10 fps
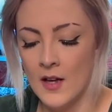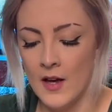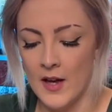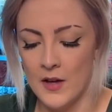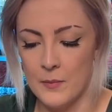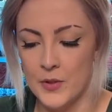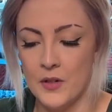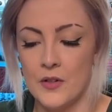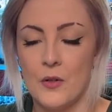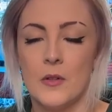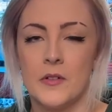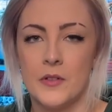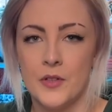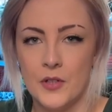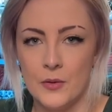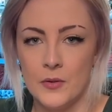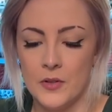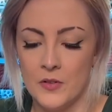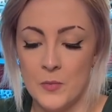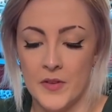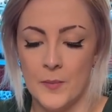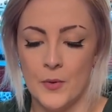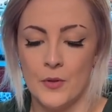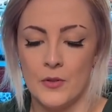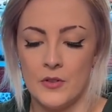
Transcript: but you can also use your motherboard